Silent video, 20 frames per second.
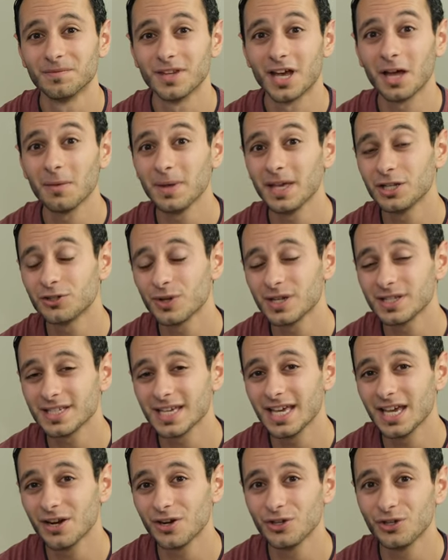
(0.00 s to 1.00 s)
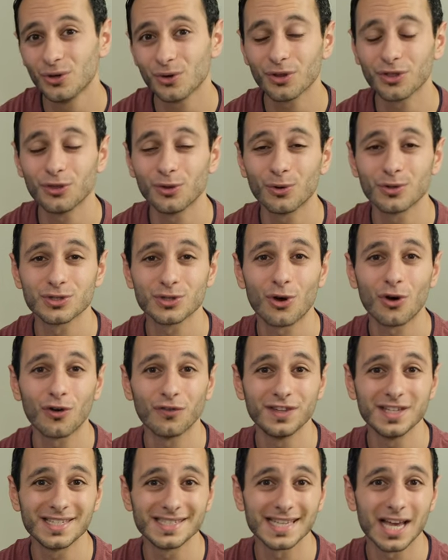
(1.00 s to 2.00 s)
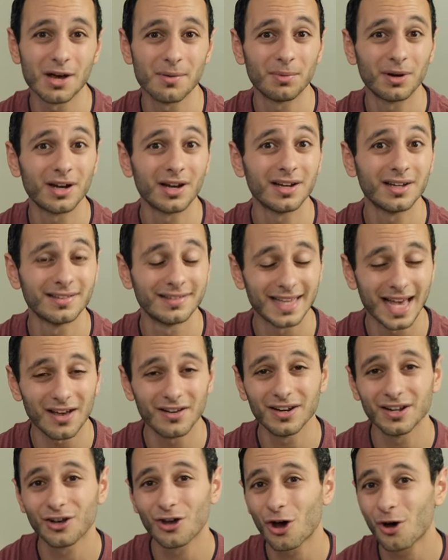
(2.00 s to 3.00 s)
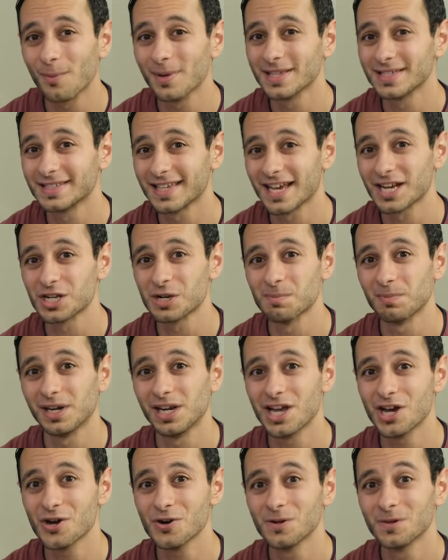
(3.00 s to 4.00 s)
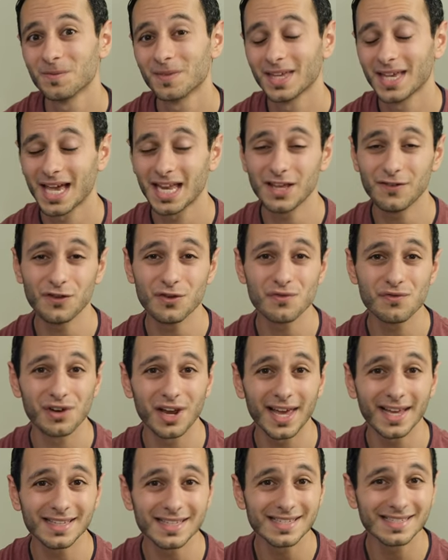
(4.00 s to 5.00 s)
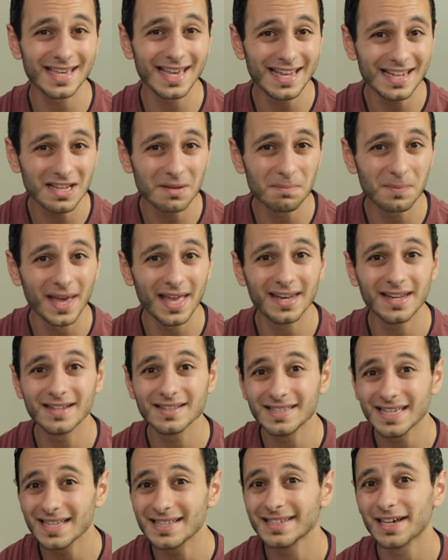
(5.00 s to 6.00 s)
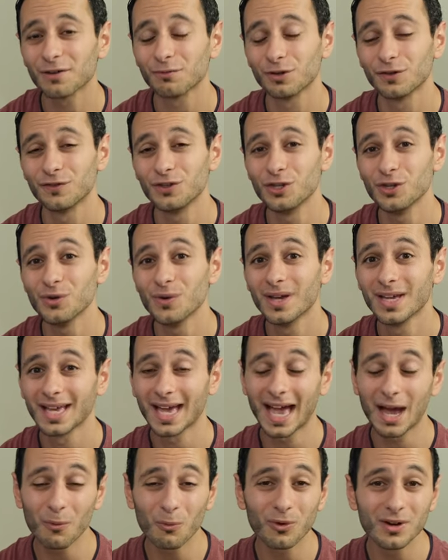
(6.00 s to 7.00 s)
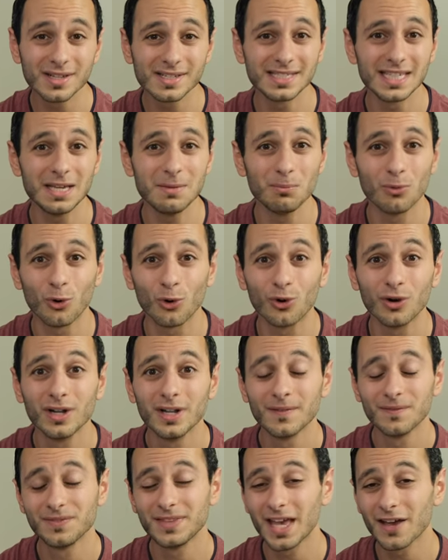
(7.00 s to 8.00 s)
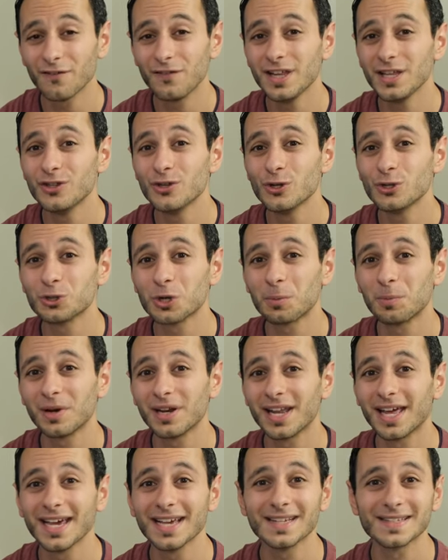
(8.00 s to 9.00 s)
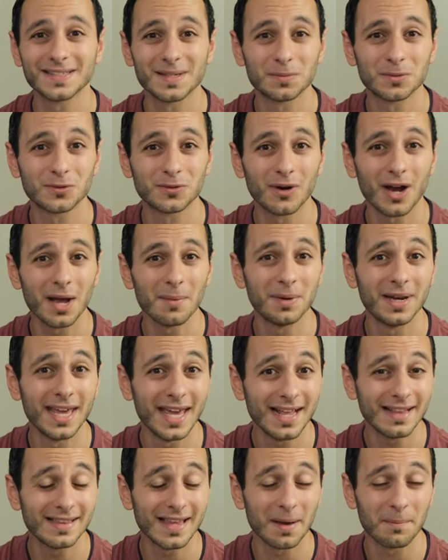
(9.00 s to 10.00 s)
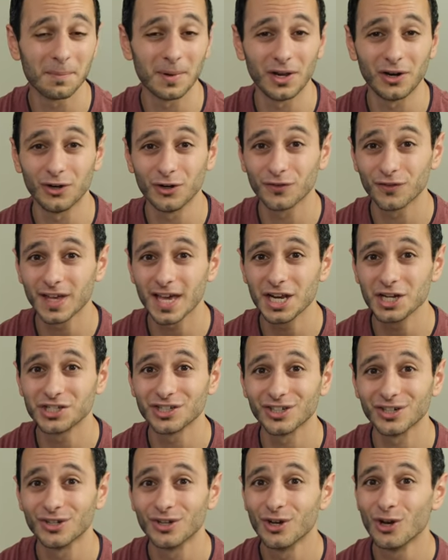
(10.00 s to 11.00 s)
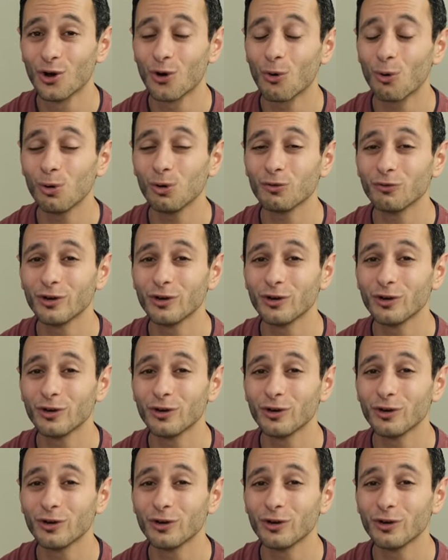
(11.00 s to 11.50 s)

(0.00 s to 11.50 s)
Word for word: Now I'd be intrigued to hear your thoughts of the soundbar down in the comments section below. And if you've liked this independent detail review and want to see more, definitely do drop a like, subscribe and hit that bell notification, all of